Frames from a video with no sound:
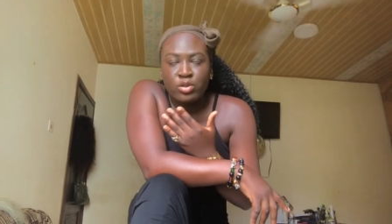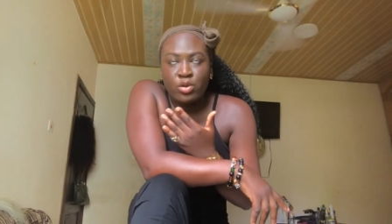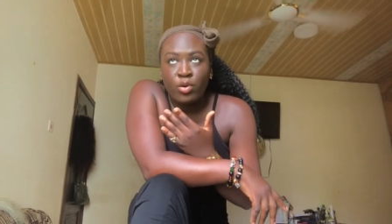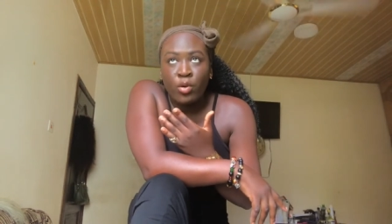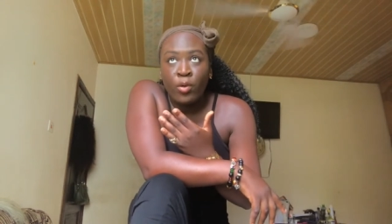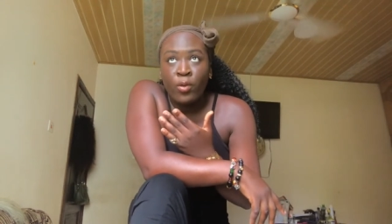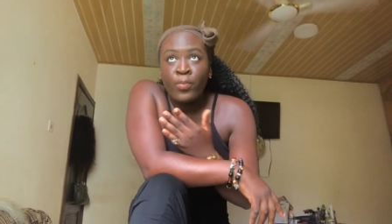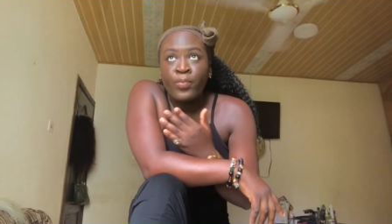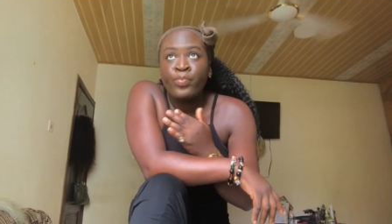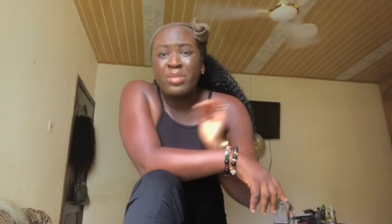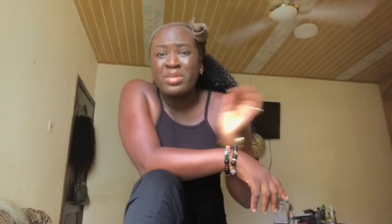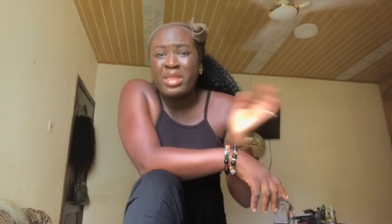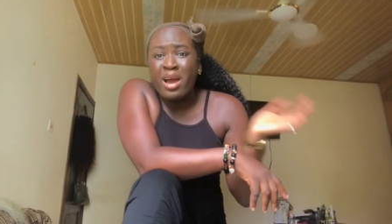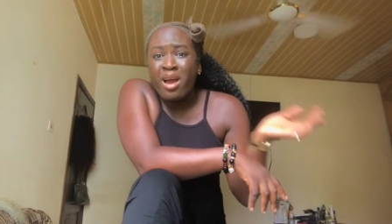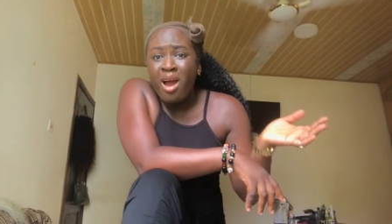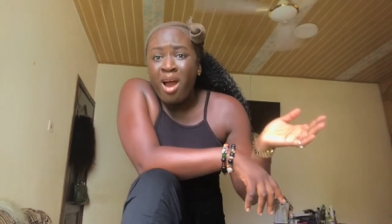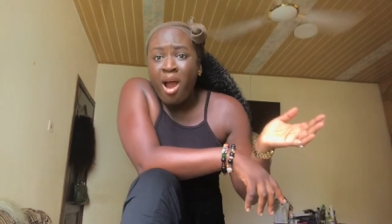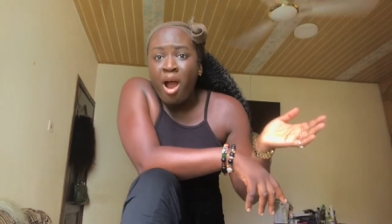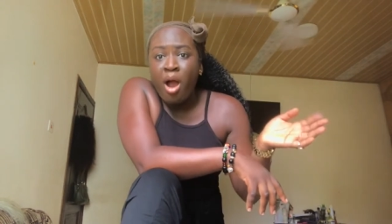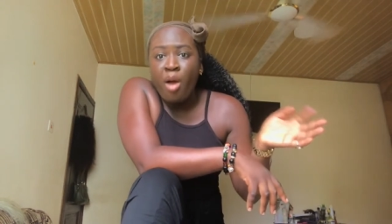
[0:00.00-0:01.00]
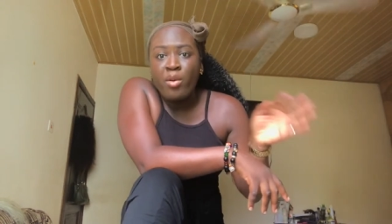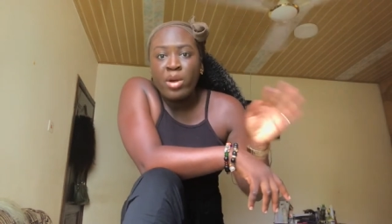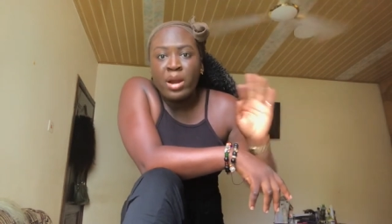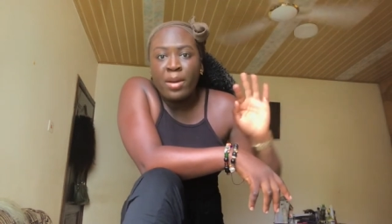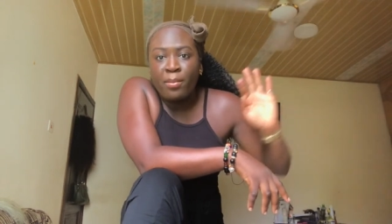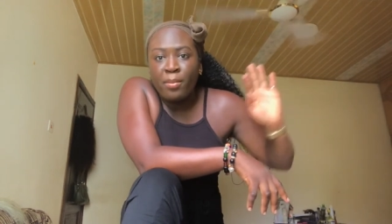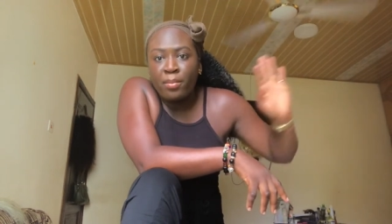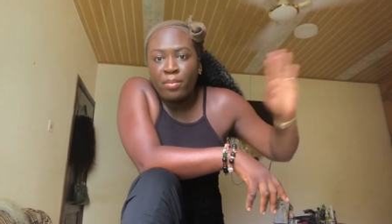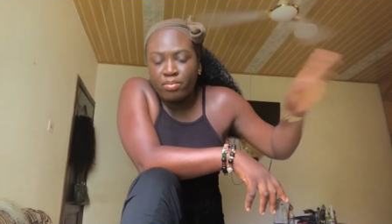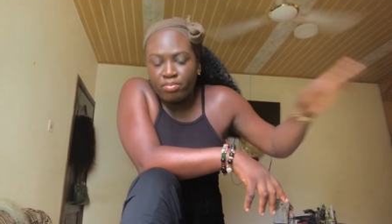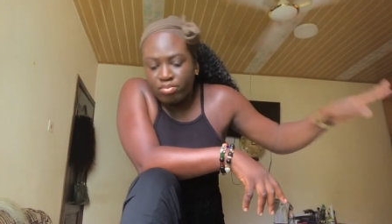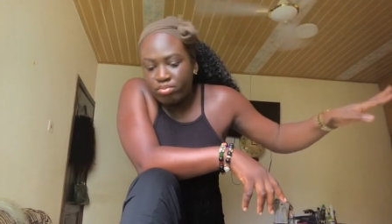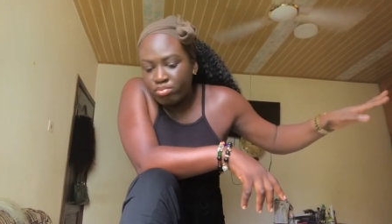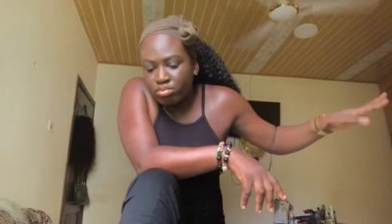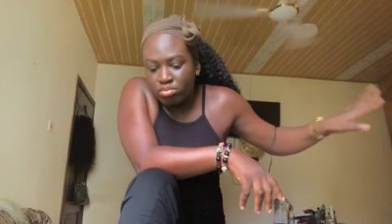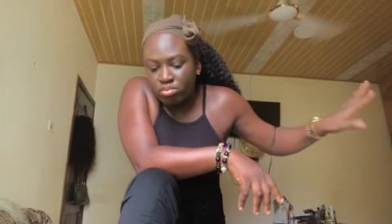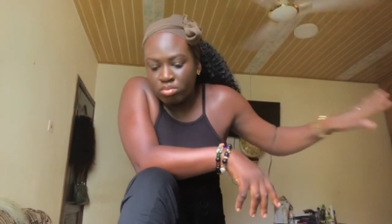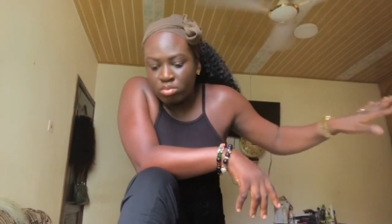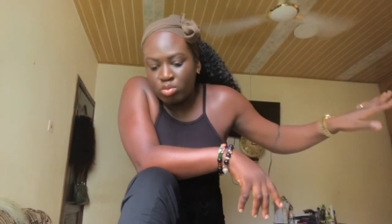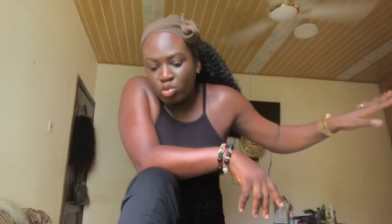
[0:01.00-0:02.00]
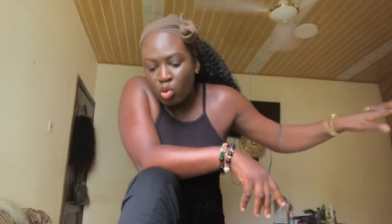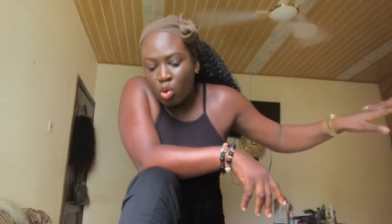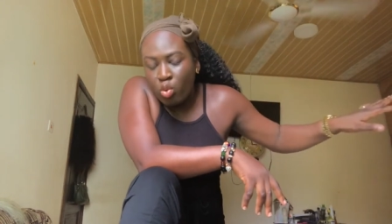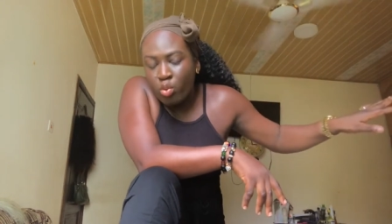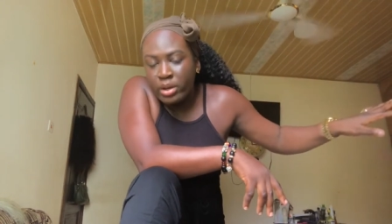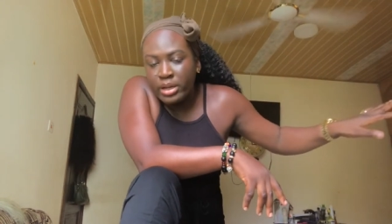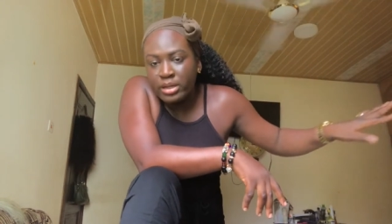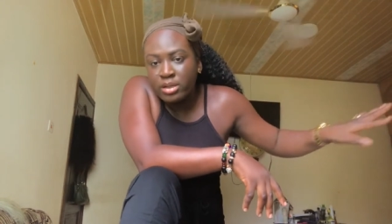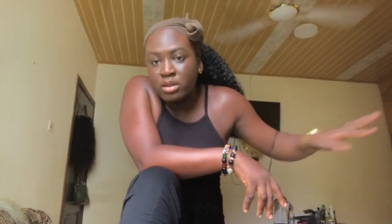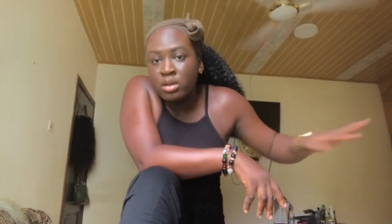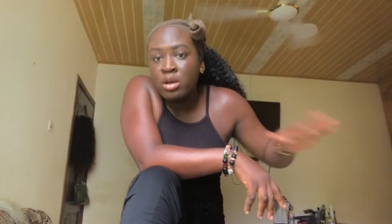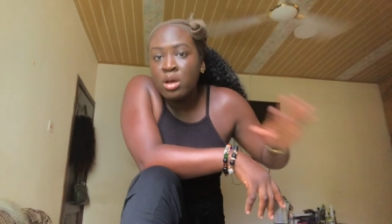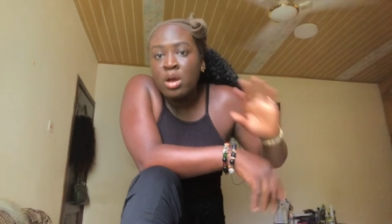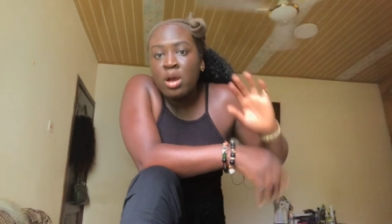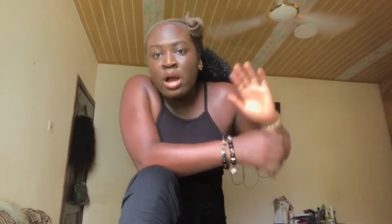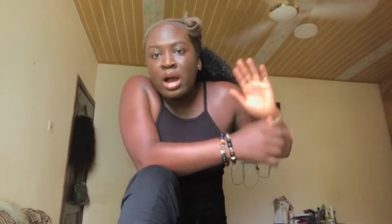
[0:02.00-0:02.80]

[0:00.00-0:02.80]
So in the car when I'm going,